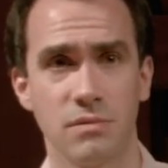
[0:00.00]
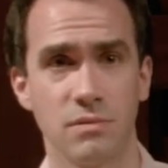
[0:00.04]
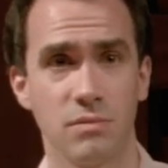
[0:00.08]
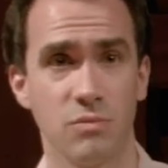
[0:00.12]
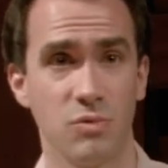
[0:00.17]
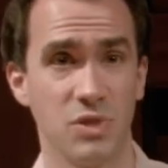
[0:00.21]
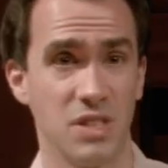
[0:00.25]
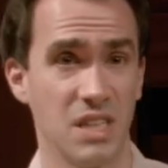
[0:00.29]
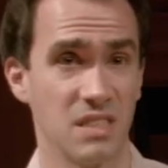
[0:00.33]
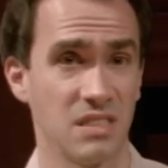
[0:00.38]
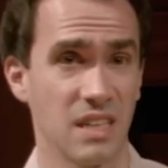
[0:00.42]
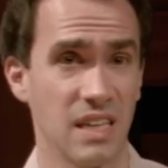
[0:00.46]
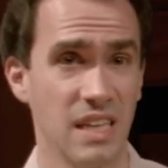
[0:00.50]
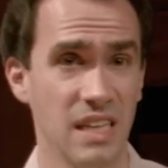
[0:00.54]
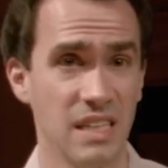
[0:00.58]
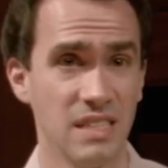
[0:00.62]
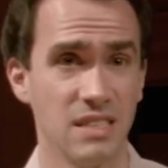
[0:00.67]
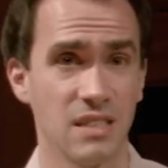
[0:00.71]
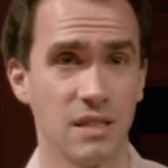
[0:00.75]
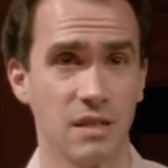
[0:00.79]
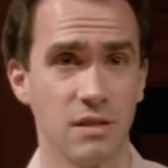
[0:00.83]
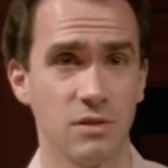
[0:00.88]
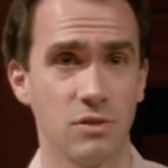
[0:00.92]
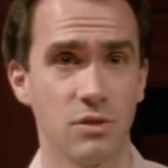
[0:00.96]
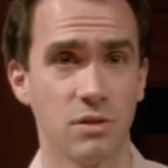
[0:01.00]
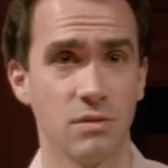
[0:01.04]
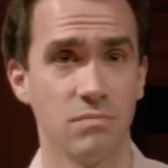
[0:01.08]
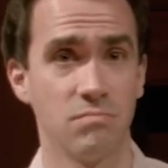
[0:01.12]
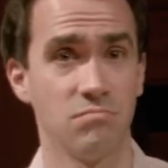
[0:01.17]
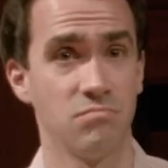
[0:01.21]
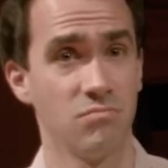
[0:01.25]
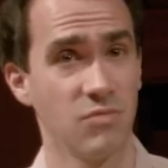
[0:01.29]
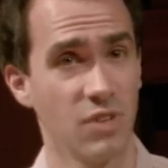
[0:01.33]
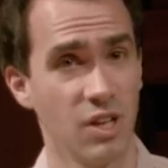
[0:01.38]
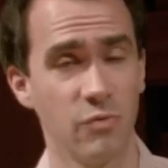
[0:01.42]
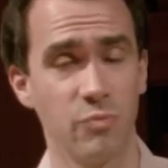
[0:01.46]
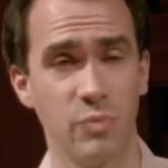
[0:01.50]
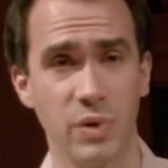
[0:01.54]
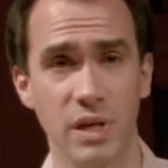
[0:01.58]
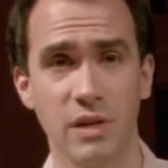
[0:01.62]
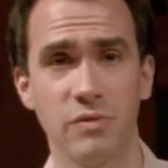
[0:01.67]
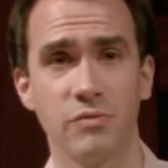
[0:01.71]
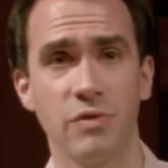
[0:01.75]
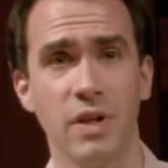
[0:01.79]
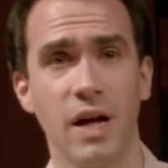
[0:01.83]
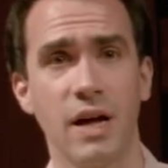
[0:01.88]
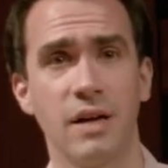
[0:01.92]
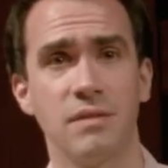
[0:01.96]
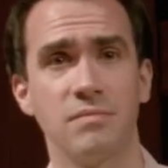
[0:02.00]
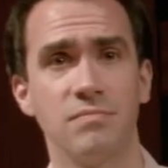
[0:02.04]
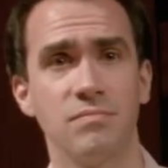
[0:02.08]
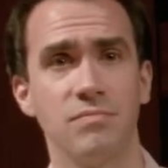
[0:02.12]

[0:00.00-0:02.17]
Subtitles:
which has a key signature of B flat.